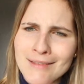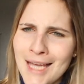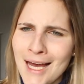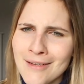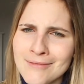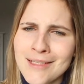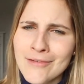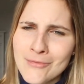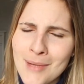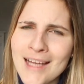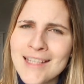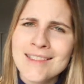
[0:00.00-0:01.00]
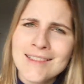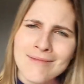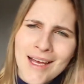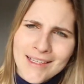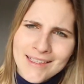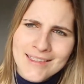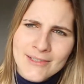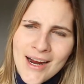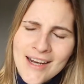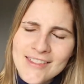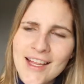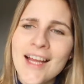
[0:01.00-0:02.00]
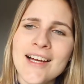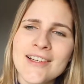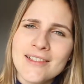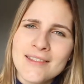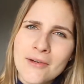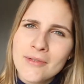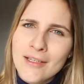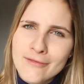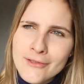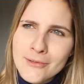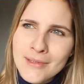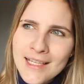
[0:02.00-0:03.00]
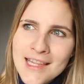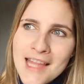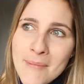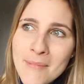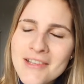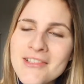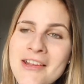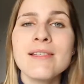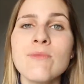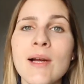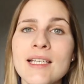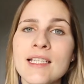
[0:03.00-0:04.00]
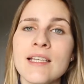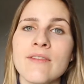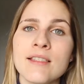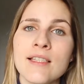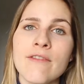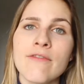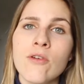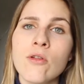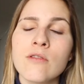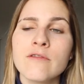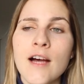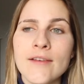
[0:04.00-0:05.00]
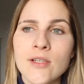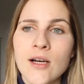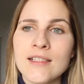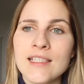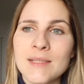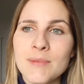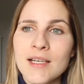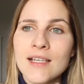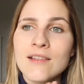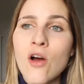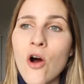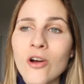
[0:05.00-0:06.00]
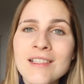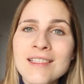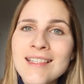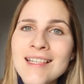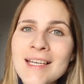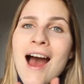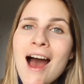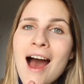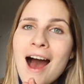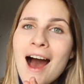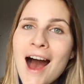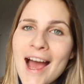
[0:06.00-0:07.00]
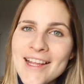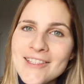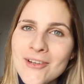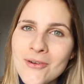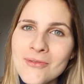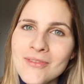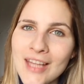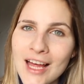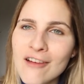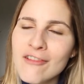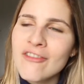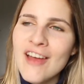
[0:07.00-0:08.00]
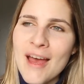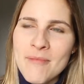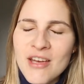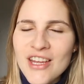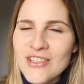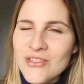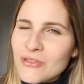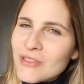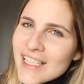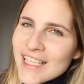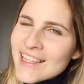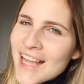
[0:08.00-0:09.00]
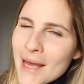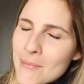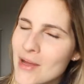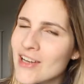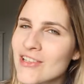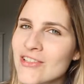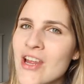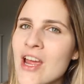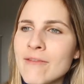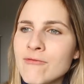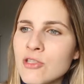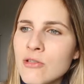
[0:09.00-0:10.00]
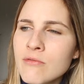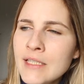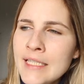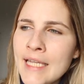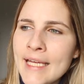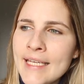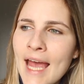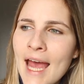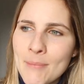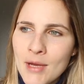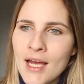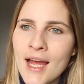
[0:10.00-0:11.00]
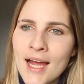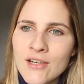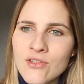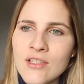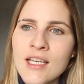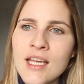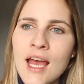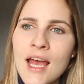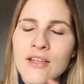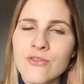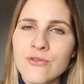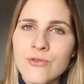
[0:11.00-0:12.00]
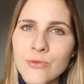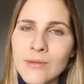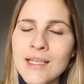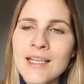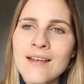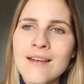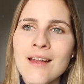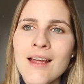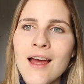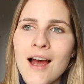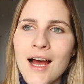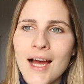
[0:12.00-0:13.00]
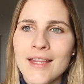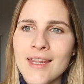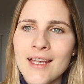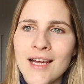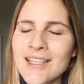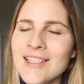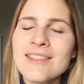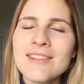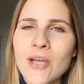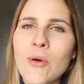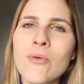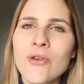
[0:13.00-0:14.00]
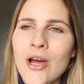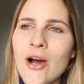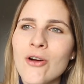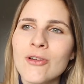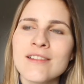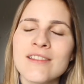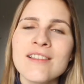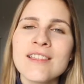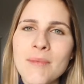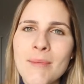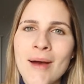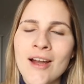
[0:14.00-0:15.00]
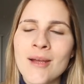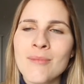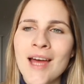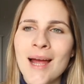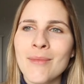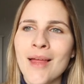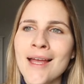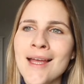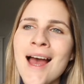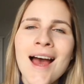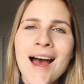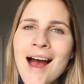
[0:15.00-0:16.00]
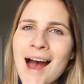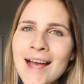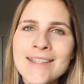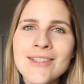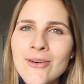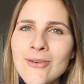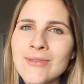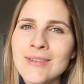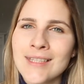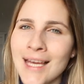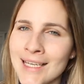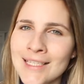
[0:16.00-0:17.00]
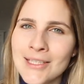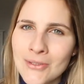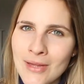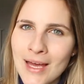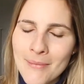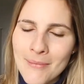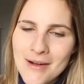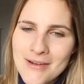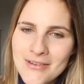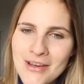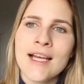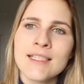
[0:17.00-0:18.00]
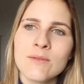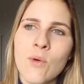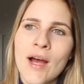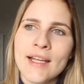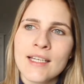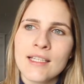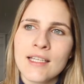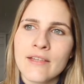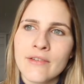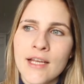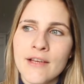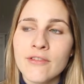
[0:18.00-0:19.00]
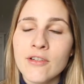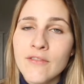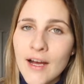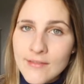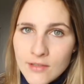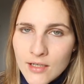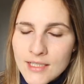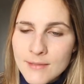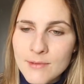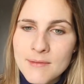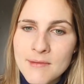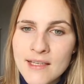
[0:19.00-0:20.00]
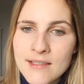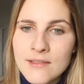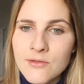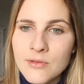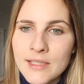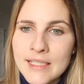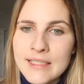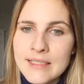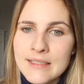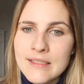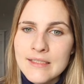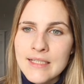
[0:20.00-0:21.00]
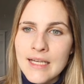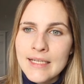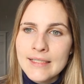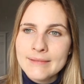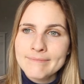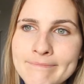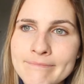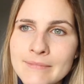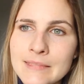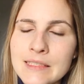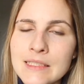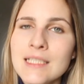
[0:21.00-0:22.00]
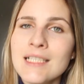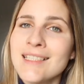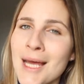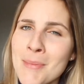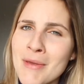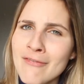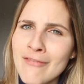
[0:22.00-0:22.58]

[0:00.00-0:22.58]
yeah, never mind. Scratch that. I just don't love Julian that much. The reason why I didn't give this a full 5 stars is because honestly, I don't love Emma and Julian that much. I do really like Emma, actually. Julian, I just don't know. There's just something about him that I'm like, I don't like you that much. That's why I didn't give it a full 5 stars, was because Julian is just like, not my